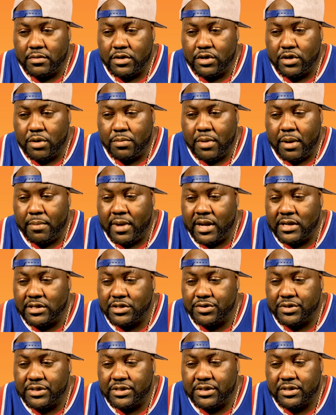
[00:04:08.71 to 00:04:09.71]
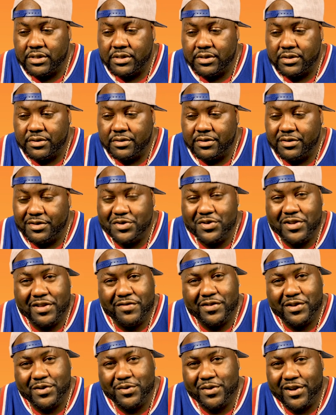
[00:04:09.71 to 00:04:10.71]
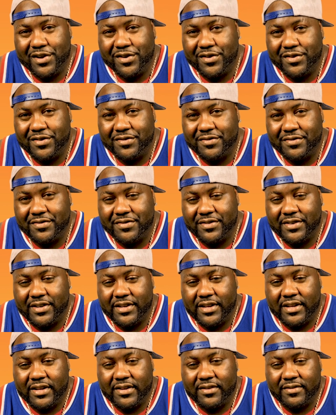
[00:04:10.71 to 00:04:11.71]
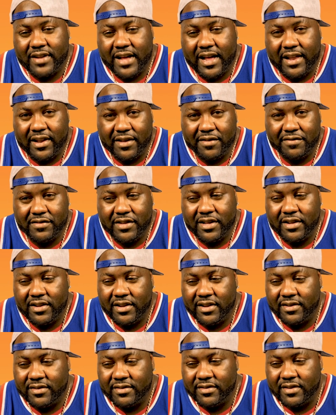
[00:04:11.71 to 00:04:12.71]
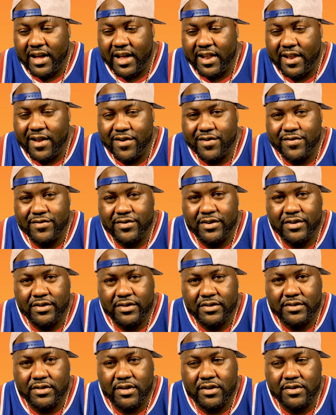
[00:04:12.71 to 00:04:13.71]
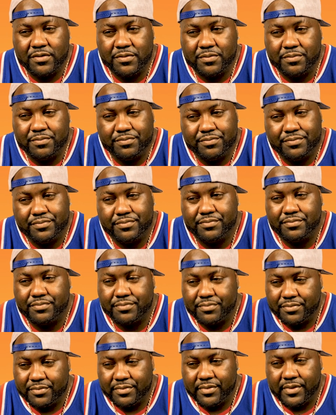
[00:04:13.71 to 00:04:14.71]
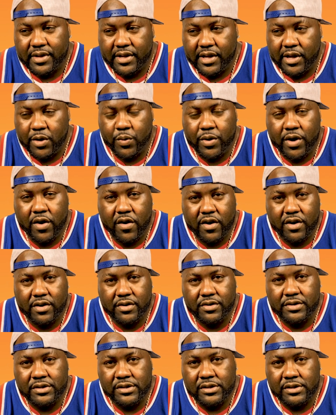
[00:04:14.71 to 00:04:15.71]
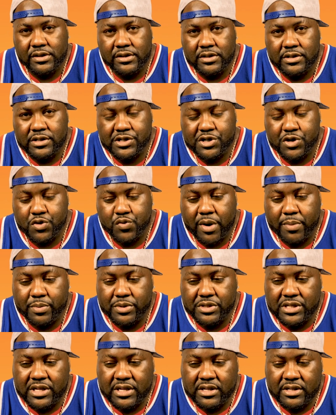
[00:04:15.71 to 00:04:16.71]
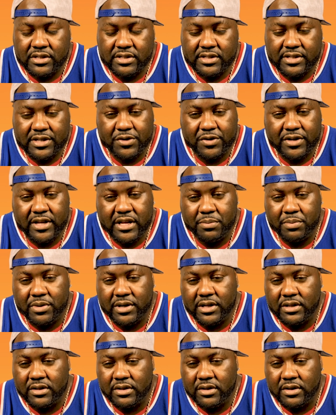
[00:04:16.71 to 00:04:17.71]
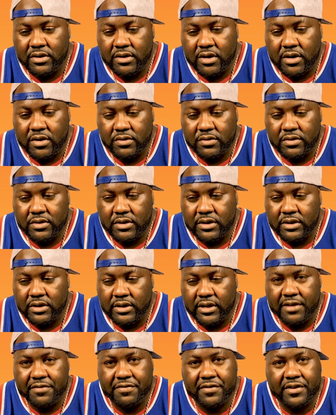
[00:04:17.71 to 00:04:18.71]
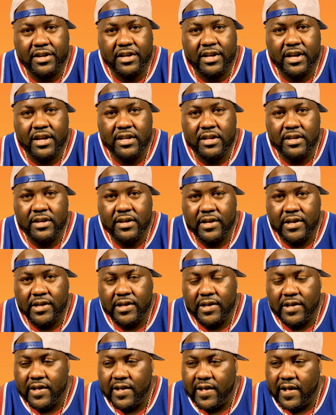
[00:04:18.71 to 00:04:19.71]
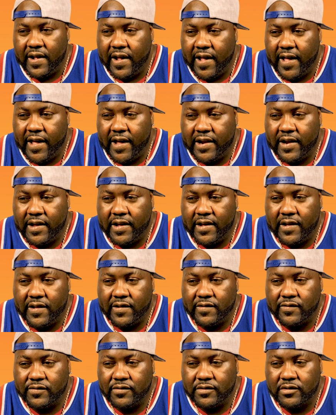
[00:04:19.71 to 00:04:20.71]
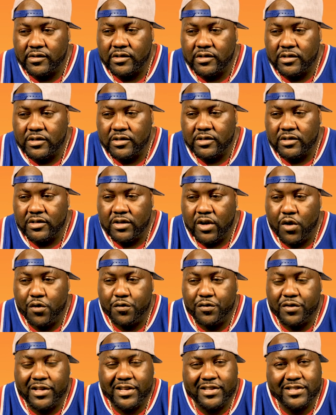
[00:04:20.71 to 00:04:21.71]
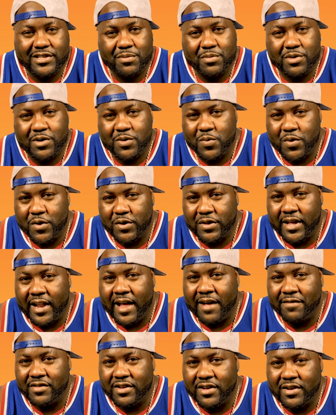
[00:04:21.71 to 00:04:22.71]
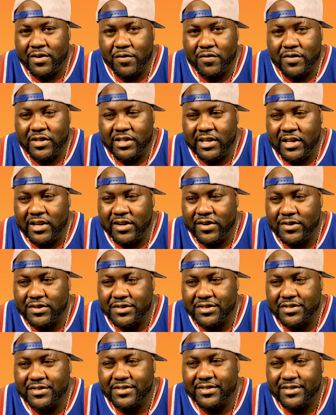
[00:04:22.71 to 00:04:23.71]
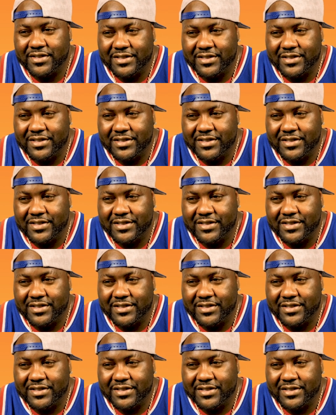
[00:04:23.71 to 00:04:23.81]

you know, my mantra is you live and you learn. And I lived it and I learned. So here we are, still representing, still keeping it, you know, lit for the Cuddy. And hopefully in some of the work that I've done over the years,